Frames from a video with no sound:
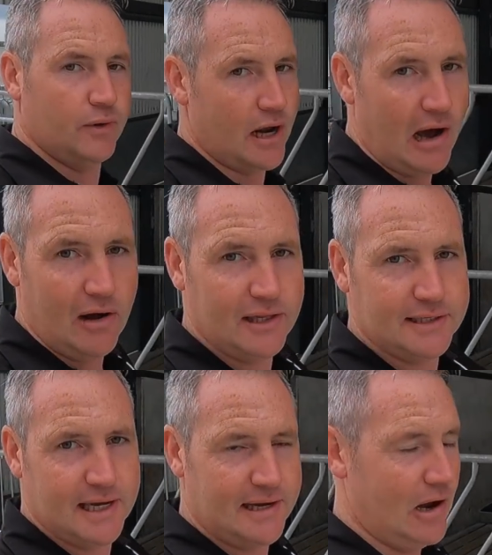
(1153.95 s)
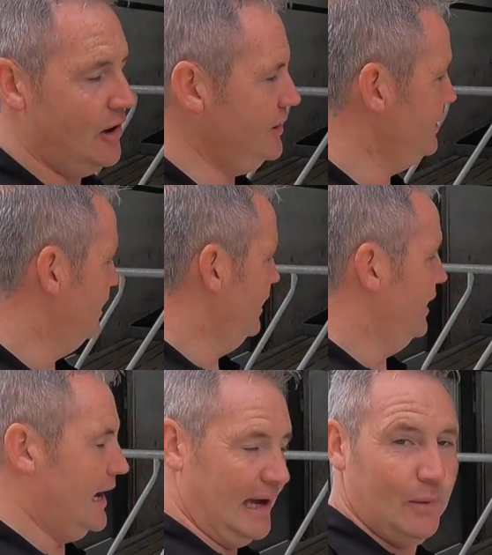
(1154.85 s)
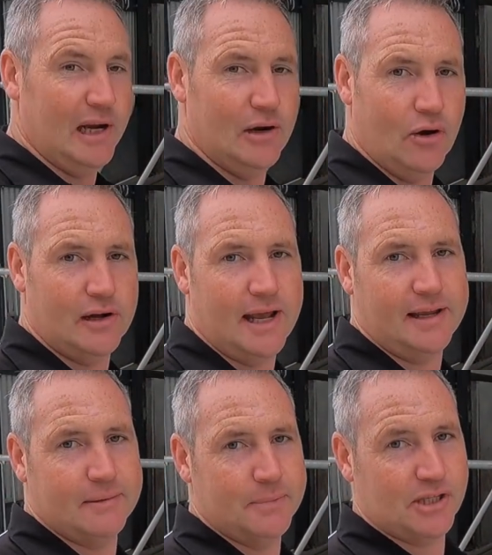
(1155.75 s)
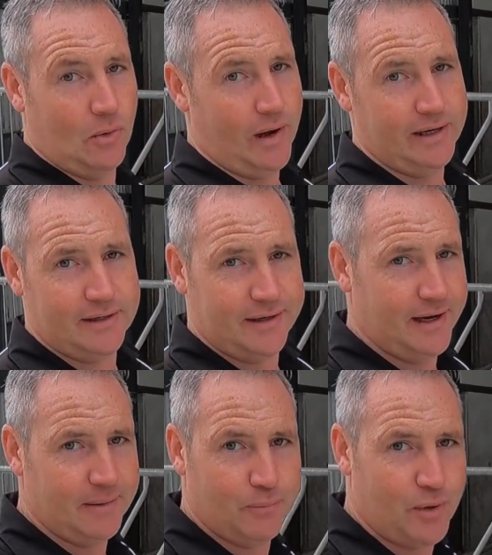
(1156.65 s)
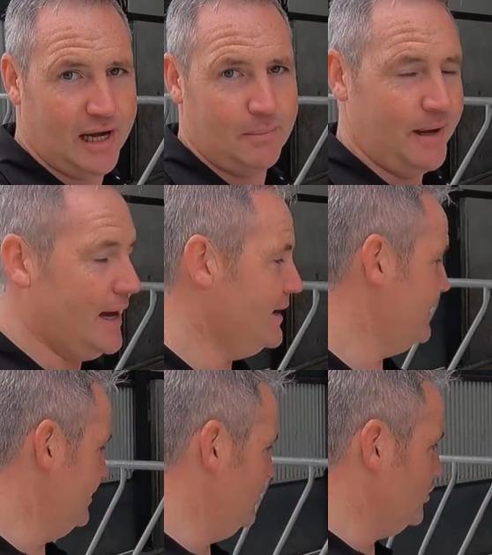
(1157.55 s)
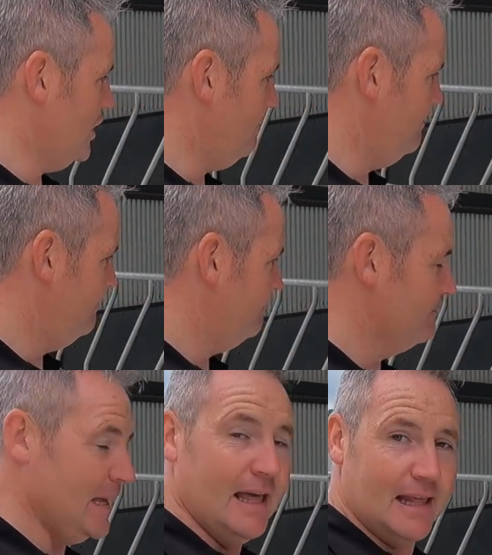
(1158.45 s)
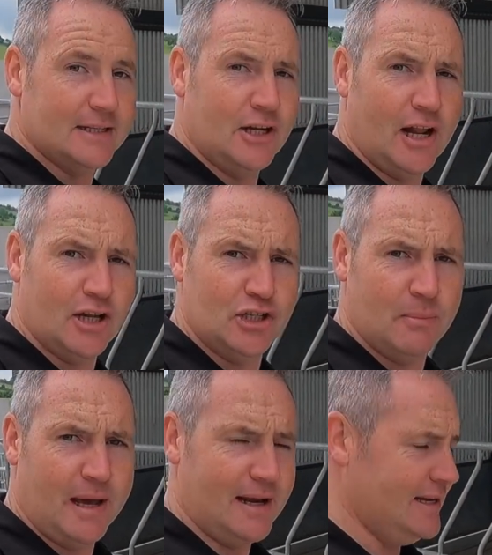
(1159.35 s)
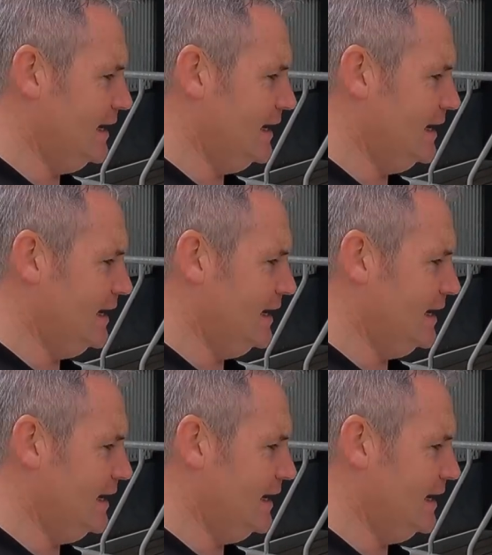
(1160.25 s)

with all this kit on, I will look like Mr. White in Breaking Bad. But you know something? That's not actually a bad